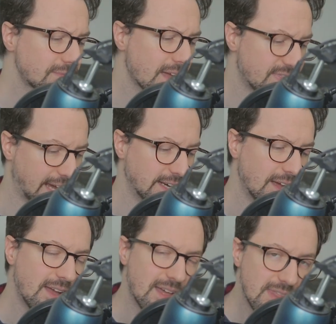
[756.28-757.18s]

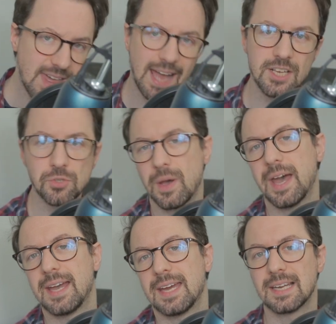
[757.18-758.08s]
then that is
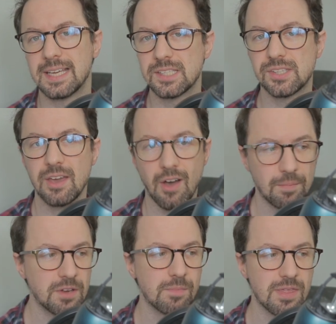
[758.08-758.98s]
where at least the eye
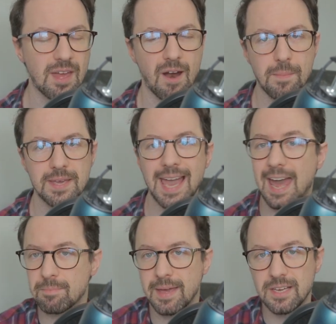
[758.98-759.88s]
movement therapy
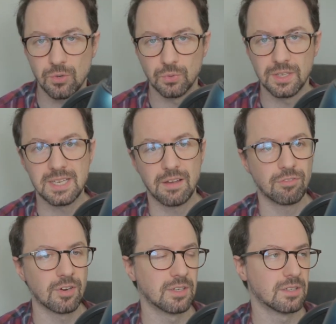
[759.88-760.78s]
can make all the
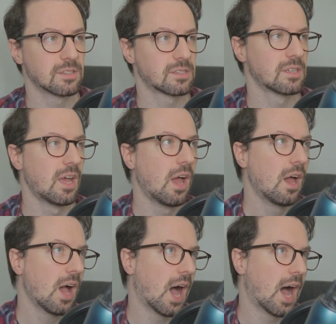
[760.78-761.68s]
difference.
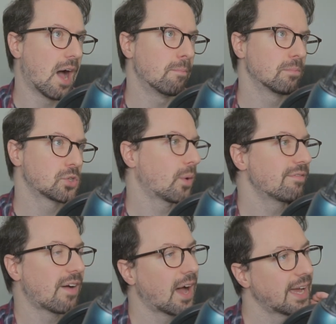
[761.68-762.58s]
So in
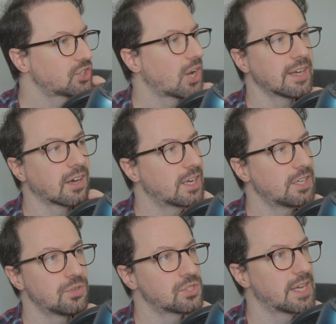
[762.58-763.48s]
fact, I kind of
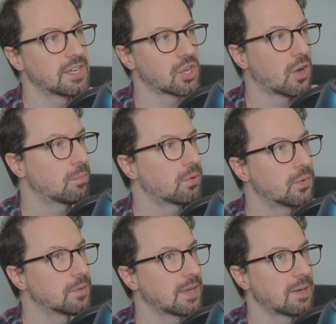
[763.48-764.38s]
use the example
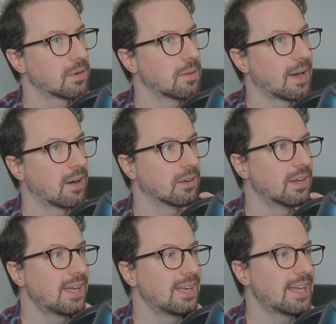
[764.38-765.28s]
with people about,
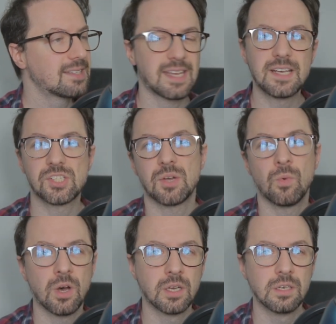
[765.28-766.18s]
let's say
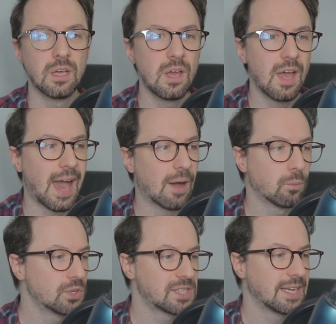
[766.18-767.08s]
someone
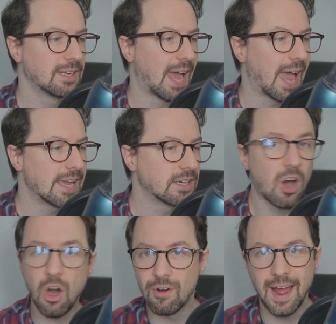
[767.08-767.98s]
was in a
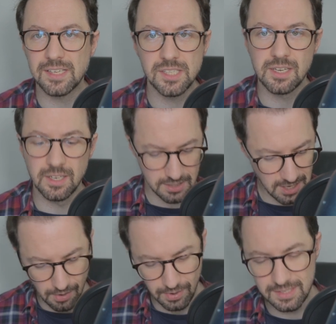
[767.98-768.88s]
car accident, you
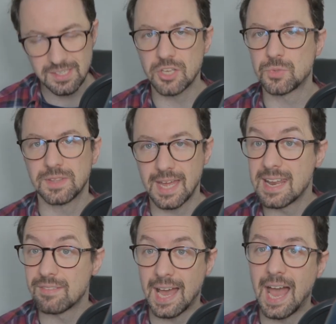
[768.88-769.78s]
know, and touch wood, that
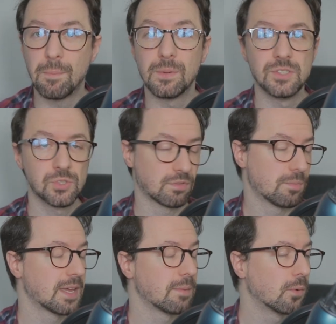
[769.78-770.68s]
never happens for
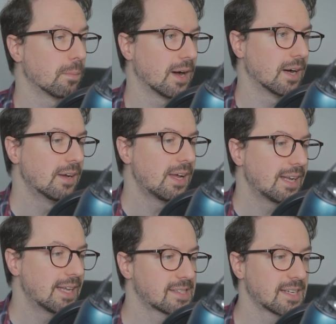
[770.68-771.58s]
people. But
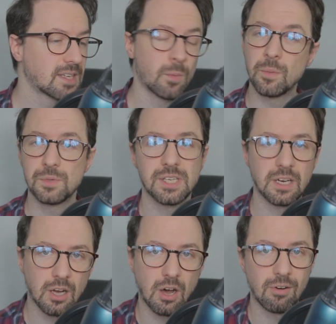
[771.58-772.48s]
let's say someone was in
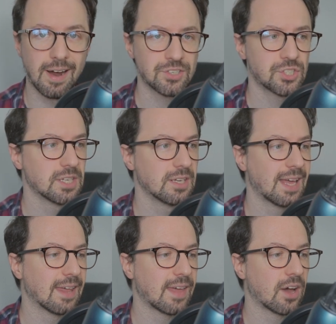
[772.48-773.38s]
a car accident
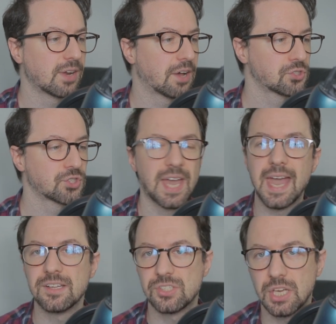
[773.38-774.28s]
and they are now
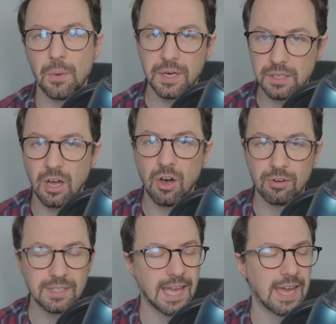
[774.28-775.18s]
scared to go in a
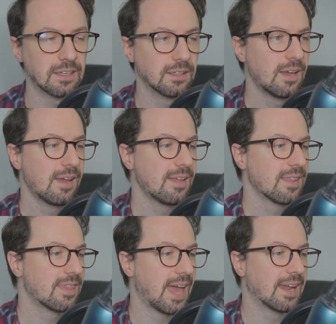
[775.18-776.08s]
car again.
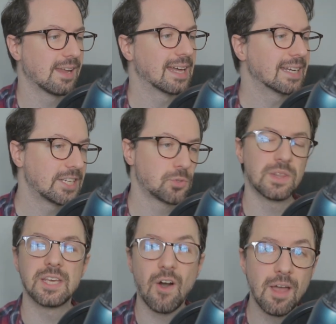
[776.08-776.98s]
Then at least
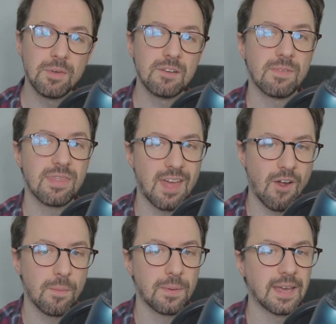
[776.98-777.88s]
with the eye movement
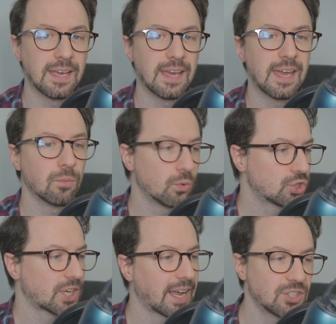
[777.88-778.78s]
therapy, it will
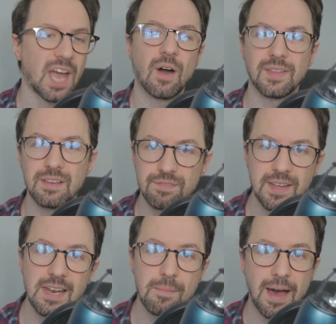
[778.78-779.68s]
change how they
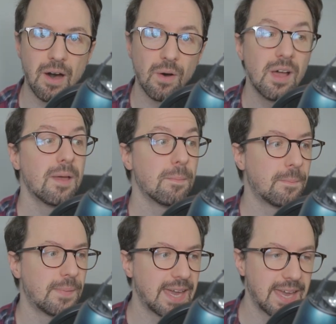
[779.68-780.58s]
feel about
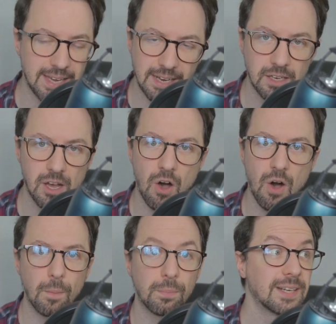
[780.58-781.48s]
being in a
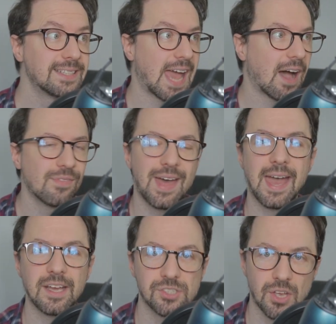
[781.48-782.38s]
car, bring down that
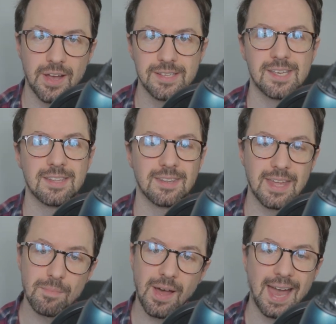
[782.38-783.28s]
anxiety that they might